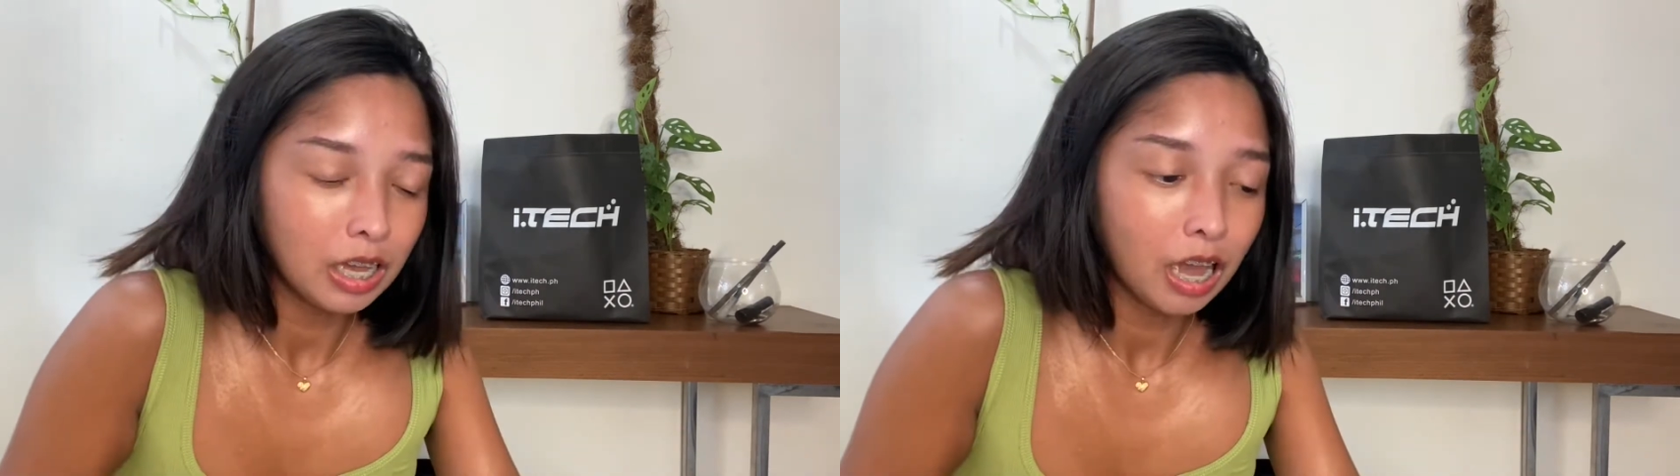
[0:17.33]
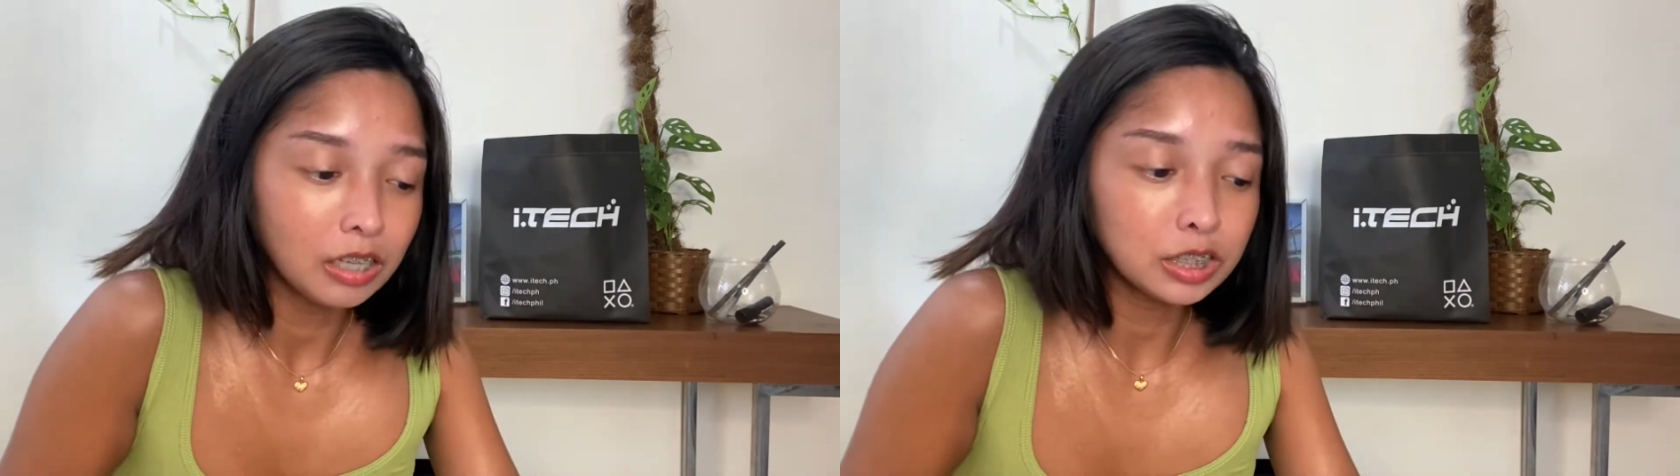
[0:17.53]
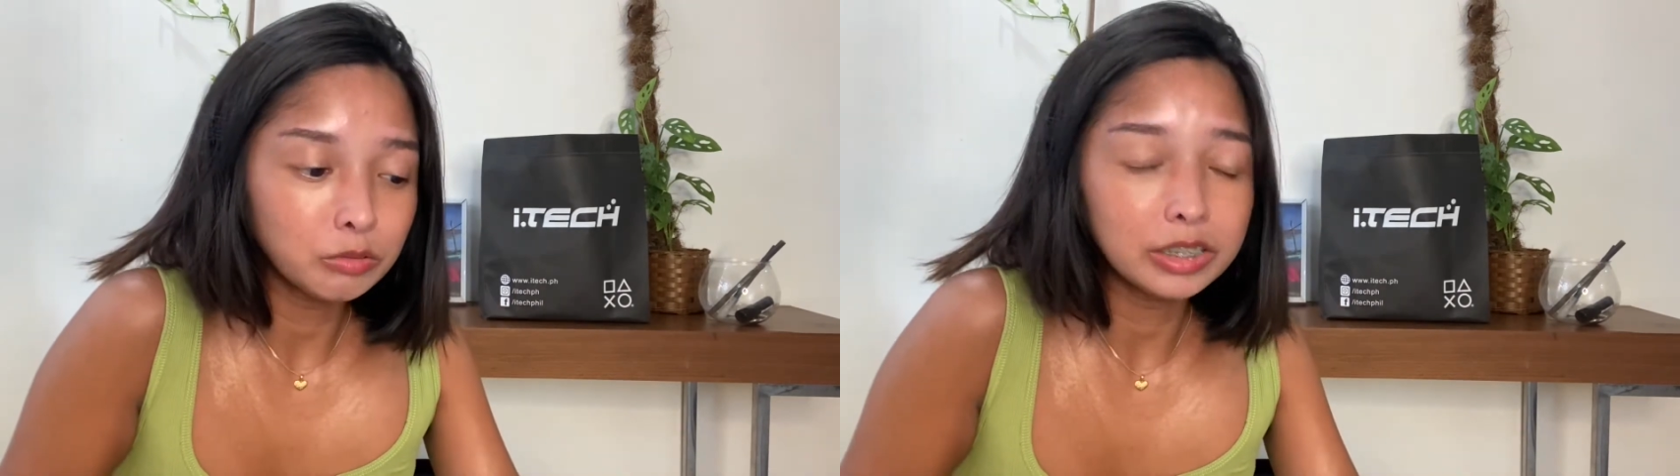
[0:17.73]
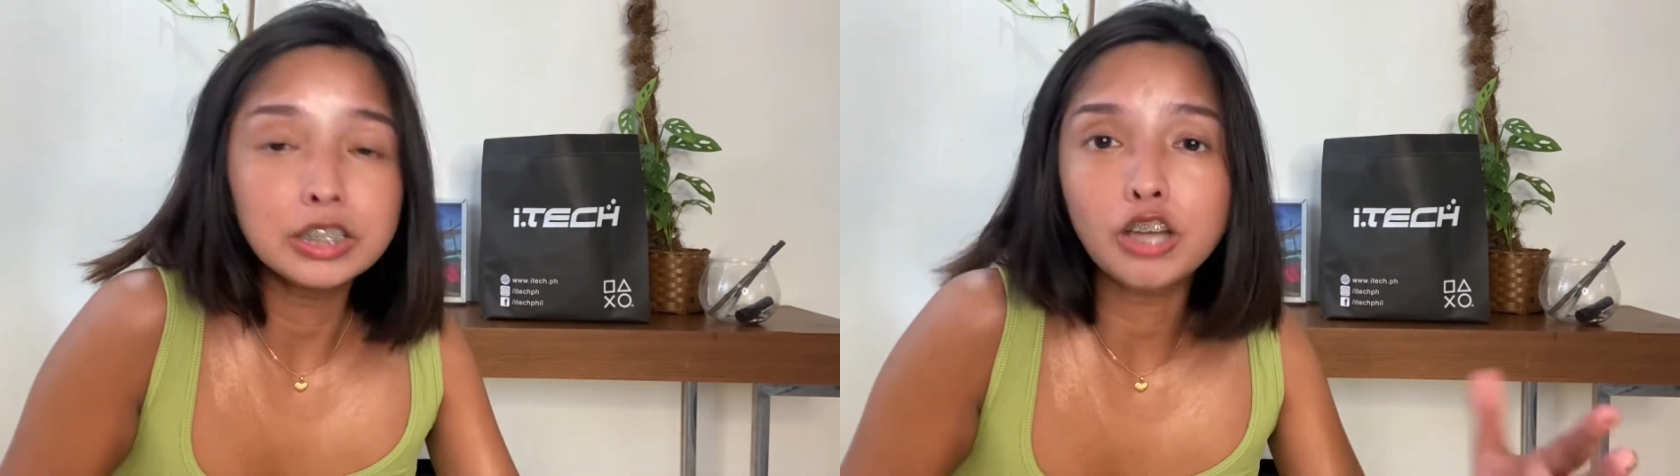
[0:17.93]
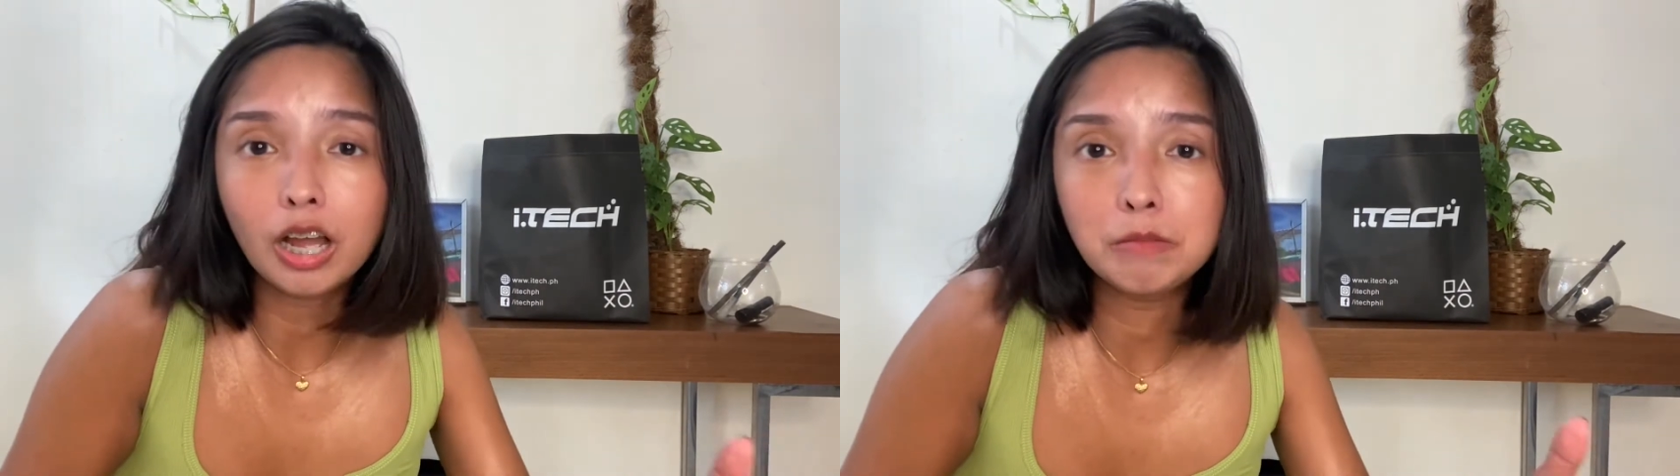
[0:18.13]
I just want to
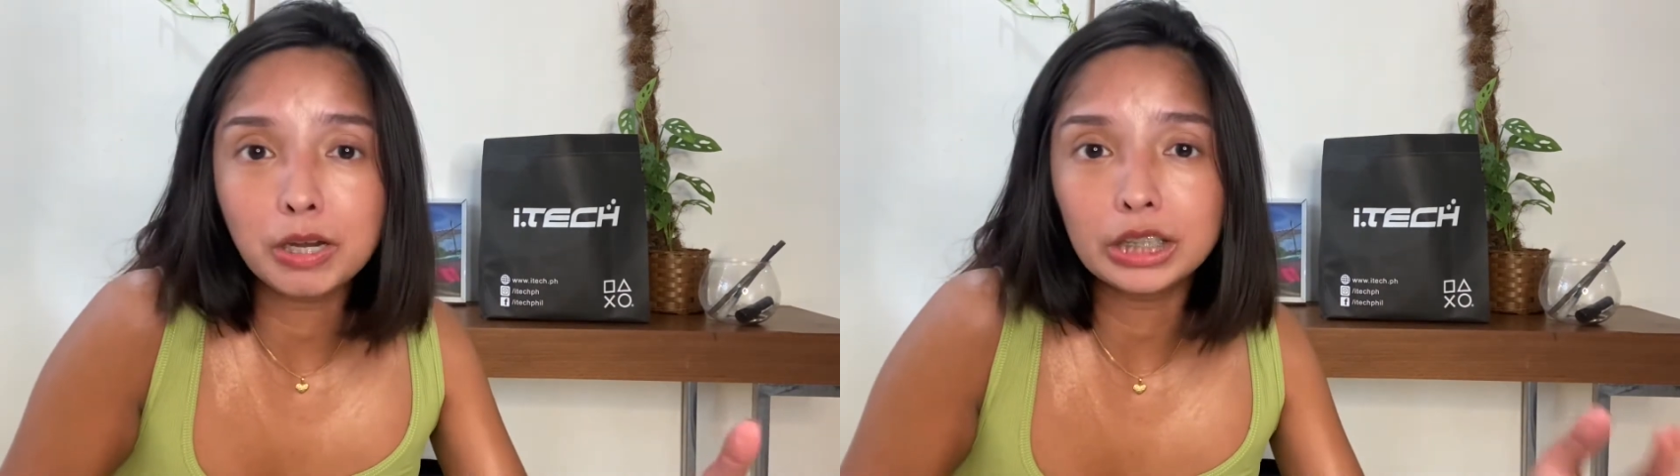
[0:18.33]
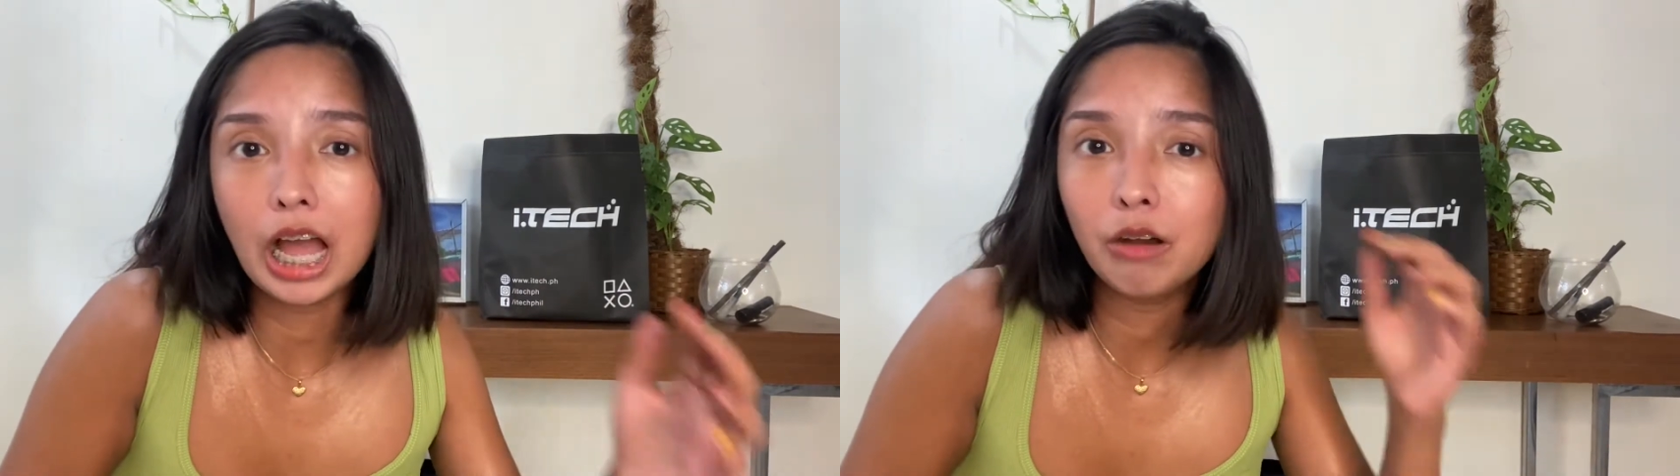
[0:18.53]
talk about how